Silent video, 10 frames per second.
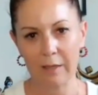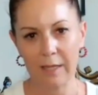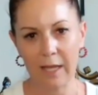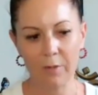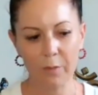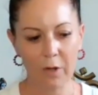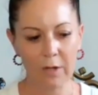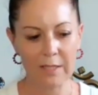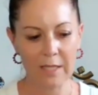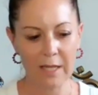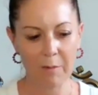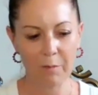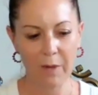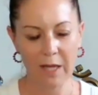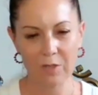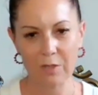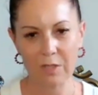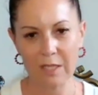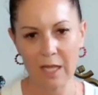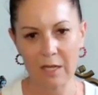Allow the body to come back to
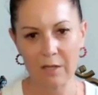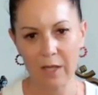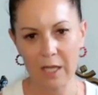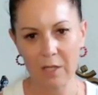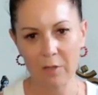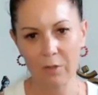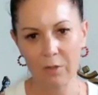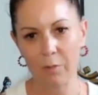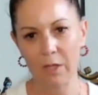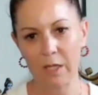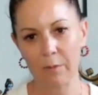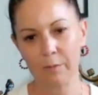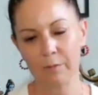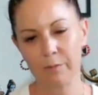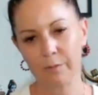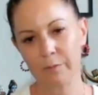a state of equilibrium.